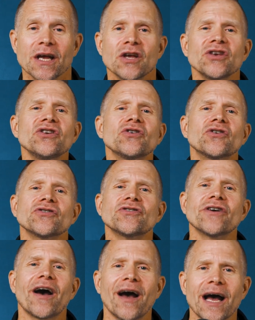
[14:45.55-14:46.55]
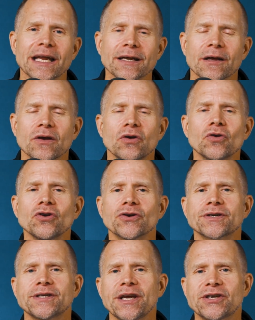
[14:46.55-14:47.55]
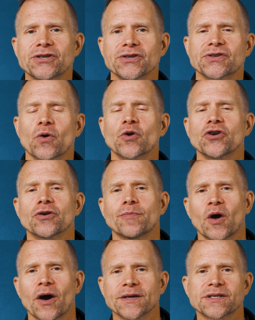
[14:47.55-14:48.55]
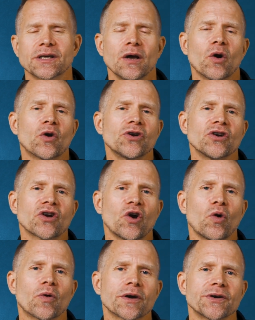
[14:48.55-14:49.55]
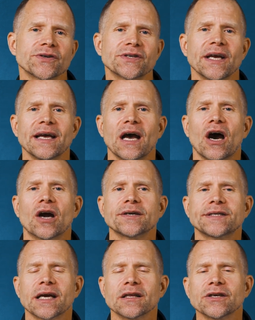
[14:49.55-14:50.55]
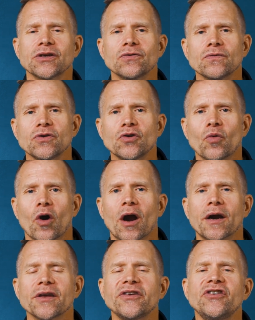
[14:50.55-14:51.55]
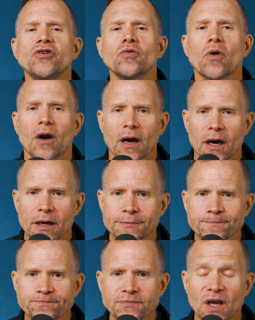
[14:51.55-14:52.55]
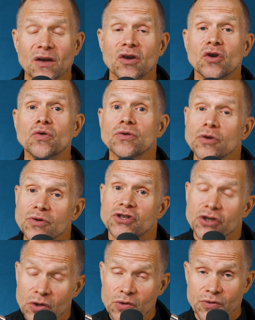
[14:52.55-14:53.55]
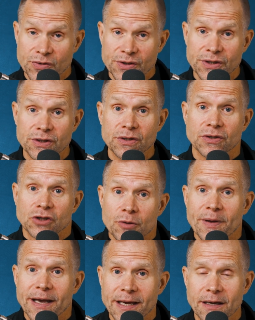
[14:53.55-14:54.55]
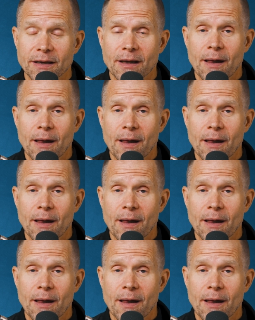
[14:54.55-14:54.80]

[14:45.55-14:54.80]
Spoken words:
You're not who your teachers or your boss or your coworkers are telling you you are. You are who you choose to be.